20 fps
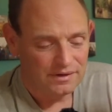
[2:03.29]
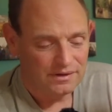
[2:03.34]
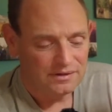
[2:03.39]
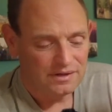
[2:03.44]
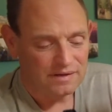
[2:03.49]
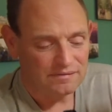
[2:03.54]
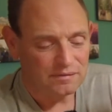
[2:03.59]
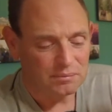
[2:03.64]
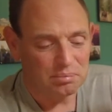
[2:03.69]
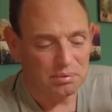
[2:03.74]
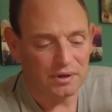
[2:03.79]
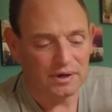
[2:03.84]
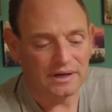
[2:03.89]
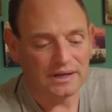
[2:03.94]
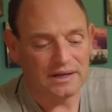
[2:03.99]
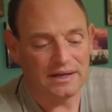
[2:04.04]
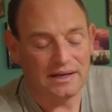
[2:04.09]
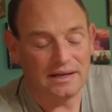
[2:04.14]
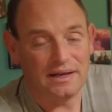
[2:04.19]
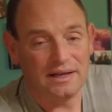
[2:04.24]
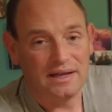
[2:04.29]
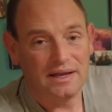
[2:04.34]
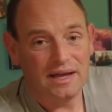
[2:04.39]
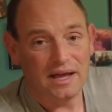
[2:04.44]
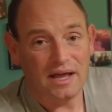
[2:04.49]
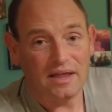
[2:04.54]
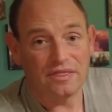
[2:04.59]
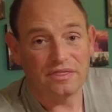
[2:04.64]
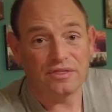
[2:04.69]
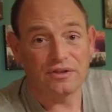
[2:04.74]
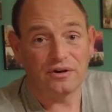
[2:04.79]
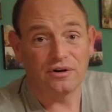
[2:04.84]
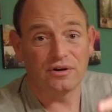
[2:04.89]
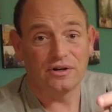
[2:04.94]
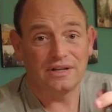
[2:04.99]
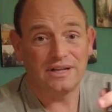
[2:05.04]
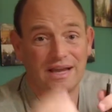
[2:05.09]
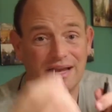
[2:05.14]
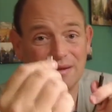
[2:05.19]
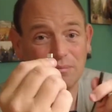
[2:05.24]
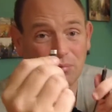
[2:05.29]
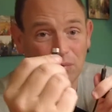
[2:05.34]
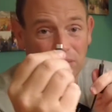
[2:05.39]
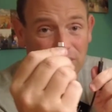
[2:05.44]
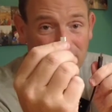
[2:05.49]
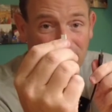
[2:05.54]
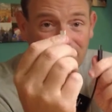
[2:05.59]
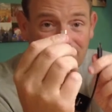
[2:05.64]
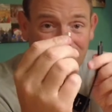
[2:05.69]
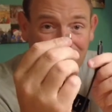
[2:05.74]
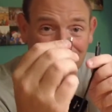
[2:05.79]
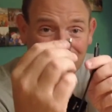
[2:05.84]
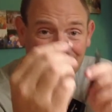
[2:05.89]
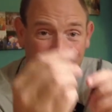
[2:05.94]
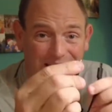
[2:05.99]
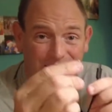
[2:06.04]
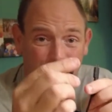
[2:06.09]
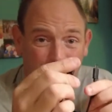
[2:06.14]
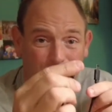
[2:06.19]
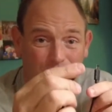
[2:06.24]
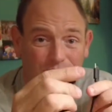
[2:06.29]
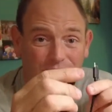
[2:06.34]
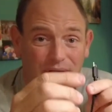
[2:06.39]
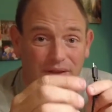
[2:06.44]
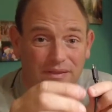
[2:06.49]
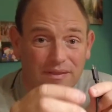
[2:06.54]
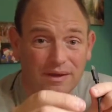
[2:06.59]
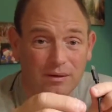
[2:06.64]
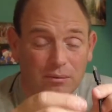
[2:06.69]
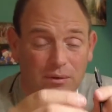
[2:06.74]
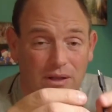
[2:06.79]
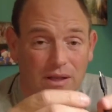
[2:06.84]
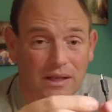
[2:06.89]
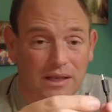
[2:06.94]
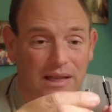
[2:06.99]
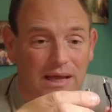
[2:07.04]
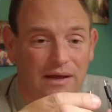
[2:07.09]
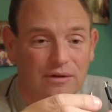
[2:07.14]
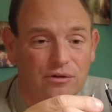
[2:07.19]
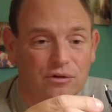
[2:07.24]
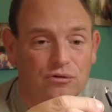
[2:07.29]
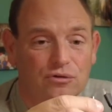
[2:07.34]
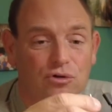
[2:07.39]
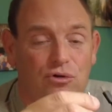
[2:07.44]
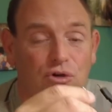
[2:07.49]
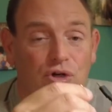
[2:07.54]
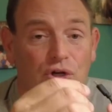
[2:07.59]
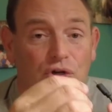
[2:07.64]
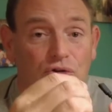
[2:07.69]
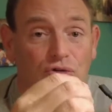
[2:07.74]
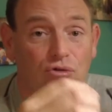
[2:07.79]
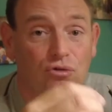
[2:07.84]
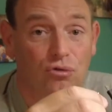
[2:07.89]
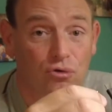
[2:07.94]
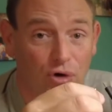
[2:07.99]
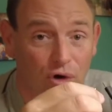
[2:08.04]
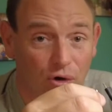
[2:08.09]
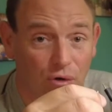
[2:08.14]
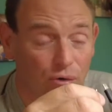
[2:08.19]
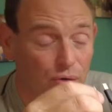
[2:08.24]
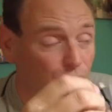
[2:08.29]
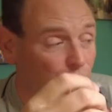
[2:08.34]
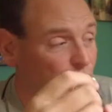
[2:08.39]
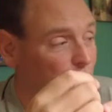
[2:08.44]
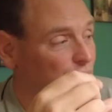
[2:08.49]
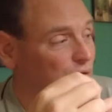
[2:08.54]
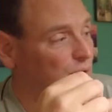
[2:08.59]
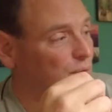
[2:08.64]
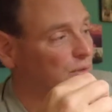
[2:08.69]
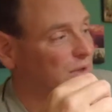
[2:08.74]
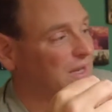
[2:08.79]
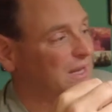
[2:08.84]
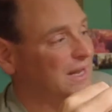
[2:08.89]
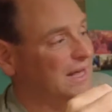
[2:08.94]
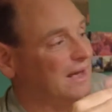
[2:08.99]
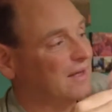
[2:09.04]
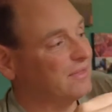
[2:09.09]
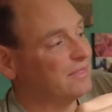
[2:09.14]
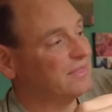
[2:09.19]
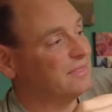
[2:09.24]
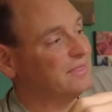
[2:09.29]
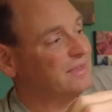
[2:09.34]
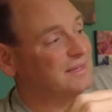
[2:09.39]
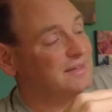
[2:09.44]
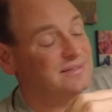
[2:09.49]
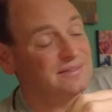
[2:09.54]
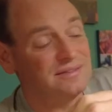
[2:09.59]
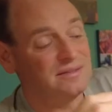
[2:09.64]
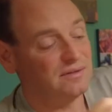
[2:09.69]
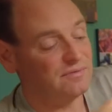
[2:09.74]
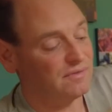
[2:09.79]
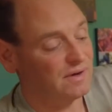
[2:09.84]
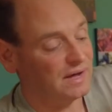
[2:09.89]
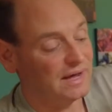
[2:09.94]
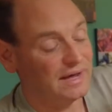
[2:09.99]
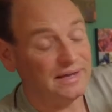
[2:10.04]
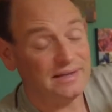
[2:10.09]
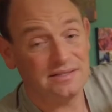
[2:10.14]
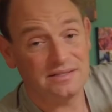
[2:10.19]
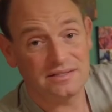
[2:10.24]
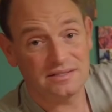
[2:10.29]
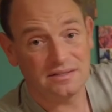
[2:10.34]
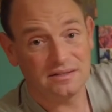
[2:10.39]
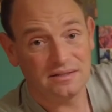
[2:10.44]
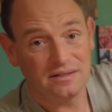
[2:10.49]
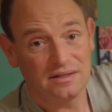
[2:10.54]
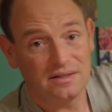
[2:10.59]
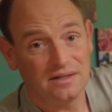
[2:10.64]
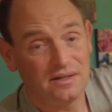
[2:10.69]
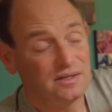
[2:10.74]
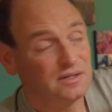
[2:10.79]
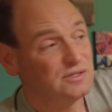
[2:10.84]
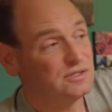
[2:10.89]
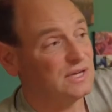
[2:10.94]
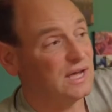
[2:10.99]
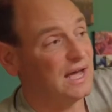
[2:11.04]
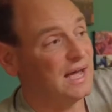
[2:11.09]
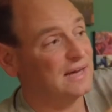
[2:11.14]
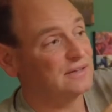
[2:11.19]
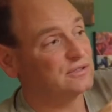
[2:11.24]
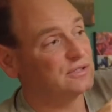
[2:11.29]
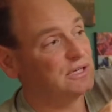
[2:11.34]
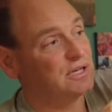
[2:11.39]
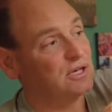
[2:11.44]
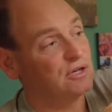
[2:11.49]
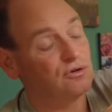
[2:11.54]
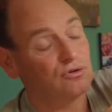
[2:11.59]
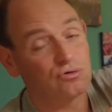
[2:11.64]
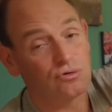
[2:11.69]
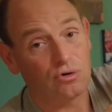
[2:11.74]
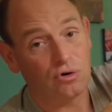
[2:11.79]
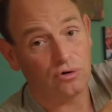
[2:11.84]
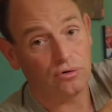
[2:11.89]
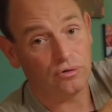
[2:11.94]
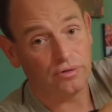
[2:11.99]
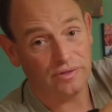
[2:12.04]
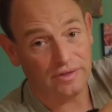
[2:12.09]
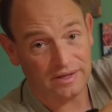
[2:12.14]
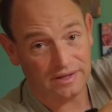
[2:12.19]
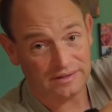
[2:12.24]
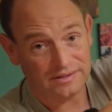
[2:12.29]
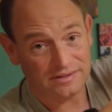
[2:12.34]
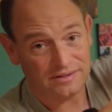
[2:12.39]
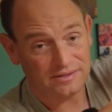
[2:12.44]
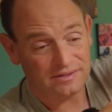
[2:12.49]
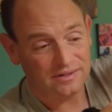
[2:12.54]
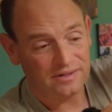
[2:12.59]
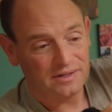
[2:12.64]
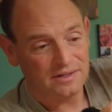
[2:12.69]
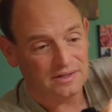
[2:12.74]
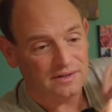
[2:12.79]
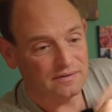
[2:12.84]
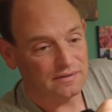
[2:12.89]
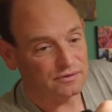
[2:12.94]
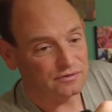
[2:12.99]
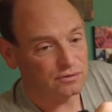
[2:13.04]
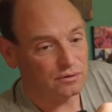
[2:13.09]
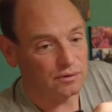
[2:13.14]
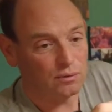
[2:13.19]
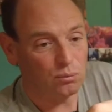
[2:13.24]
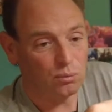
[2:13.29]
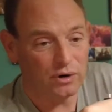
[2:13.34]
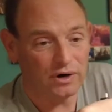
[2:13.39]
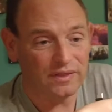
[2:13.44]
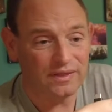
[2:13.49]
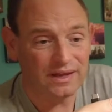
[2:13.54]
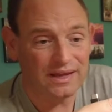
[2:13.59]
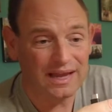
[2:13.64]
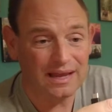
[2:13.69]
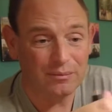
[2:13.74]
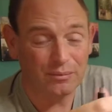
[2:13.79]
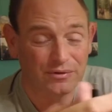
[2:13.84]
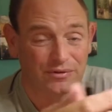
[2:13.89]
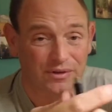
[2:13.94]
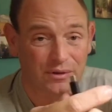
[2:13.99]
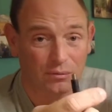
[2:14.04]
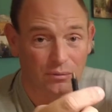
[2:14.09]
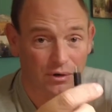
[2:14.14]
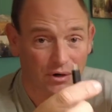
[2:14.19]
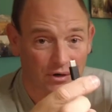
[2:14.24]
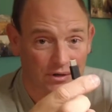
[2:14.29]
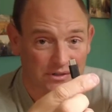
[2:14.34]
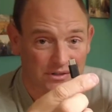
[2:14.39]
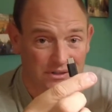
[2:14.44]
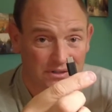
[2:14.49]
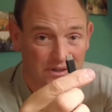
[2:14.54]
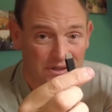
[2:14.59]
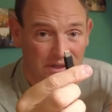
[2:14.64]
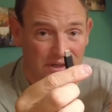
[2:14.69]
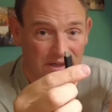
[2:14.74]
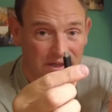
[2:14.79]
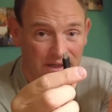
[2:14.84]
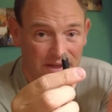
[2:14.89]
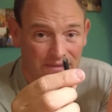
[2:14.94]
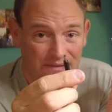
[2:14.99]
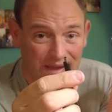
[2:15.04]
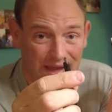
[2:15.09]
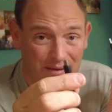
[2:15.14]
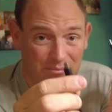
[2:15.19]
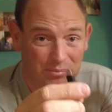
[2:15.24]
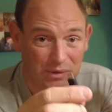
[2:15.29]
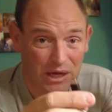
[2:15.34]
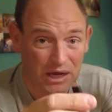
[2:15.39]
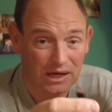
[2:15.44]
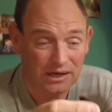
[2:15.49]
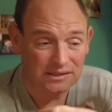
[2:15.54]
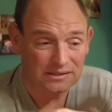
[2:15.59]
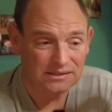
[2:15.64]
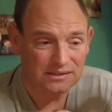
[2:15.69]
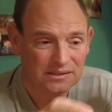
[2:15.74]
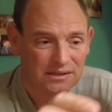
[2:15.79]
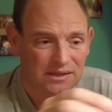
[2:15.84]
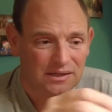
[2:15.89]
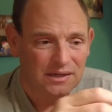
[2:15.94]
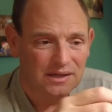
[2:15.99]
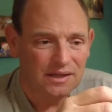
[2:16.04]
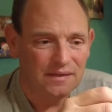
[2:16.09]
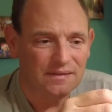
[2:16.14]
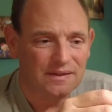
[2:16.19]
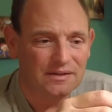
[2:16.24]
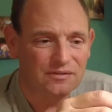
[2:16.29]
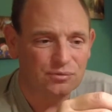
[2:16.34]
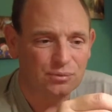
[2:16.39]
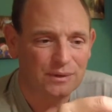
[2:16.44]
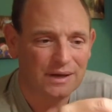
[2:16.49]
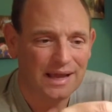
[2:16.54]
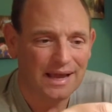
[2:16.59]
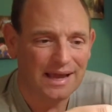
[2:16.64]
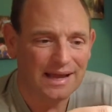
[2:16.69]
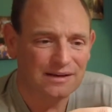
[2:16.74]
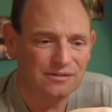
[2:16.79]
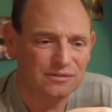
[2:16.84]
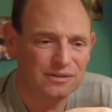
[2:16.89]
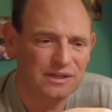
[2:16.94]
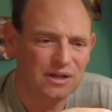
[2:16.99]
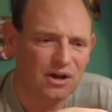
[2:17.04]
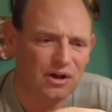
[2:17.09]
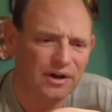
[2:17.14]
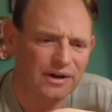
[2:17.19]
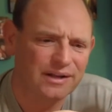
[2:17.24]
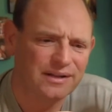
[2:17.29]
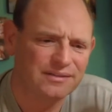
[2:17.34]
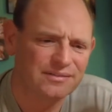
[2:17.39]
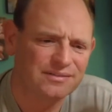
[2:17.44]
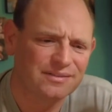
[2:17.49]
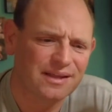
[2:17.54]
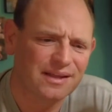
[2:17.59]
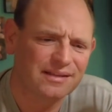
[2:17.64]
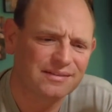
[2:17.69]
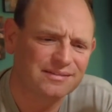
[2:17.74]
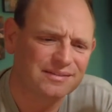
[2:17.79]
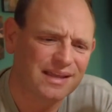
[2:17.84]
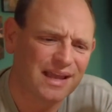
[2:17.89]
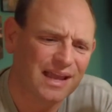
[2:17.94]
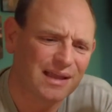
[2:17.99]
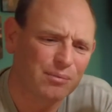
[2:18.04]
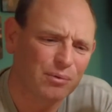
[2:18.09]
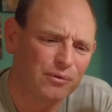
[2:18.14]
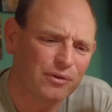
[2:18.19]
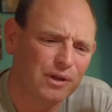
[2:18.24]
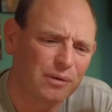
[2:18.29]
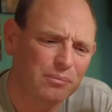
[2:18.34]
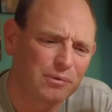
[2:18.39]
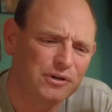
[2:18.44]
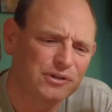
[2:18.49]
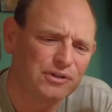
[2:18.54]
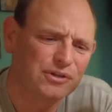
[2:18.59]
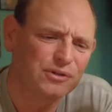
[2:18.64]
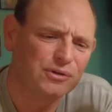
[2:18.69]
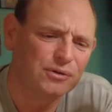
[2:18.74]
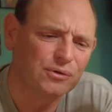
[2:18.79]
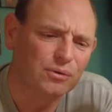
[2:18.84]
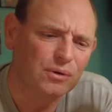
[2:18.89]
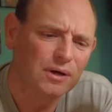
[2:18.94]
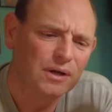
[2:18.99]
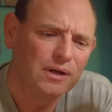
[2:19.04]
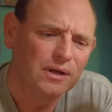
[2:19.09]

You have to plug in a 3rd cable, a cable that will allow you to control, it will allow this device to actually control this. And there's only one of the cables that works in that box. And this one actually on it says cable number 2.